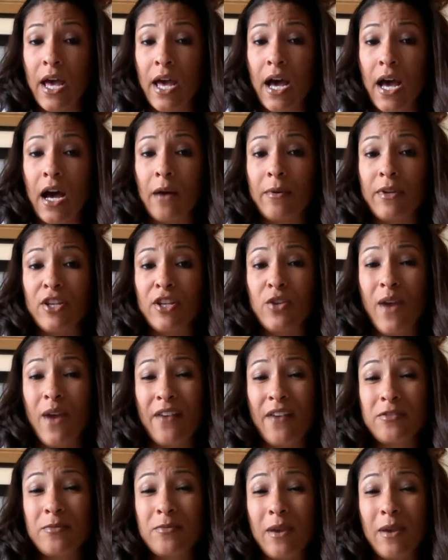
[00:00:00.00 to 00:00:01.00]
And you
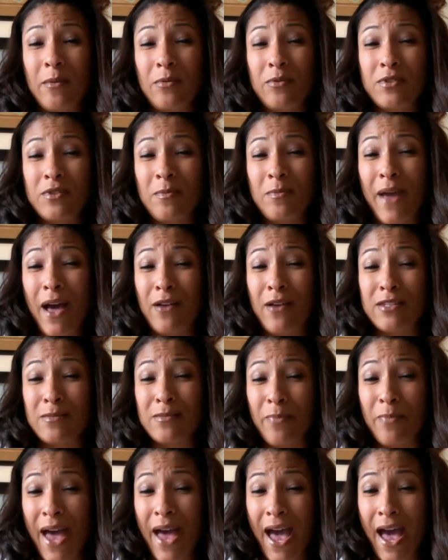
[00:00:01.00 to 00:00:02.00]
have to be able to bounce
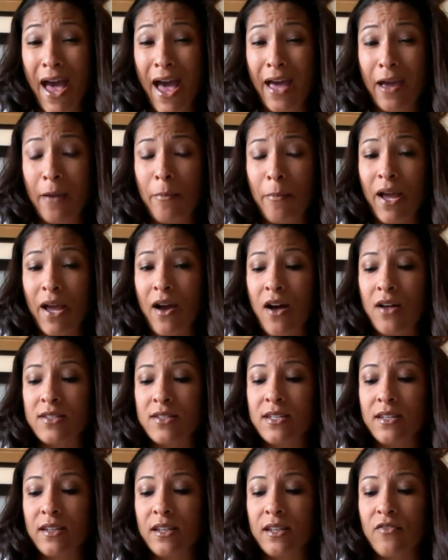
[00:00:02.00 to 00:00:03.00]
back by
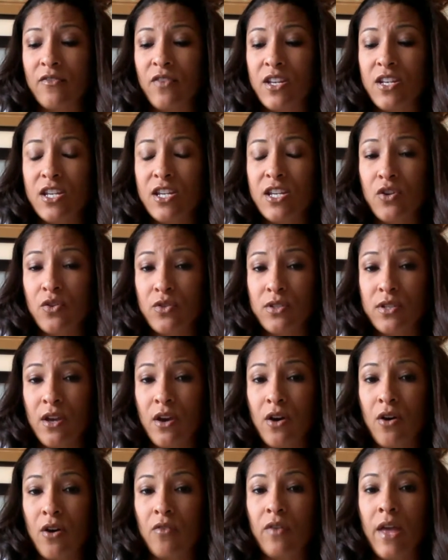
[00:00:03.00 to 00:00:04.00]
constantly feeding
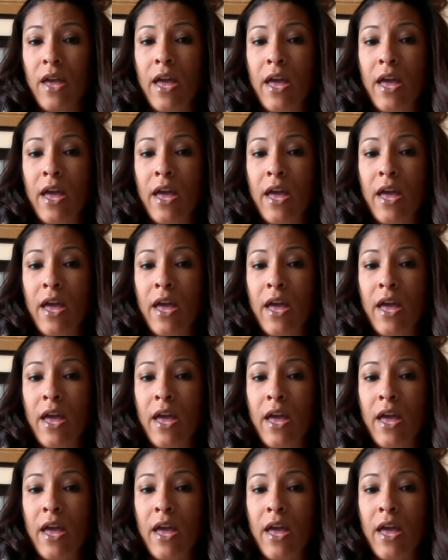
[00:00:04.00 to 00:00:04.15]
yourself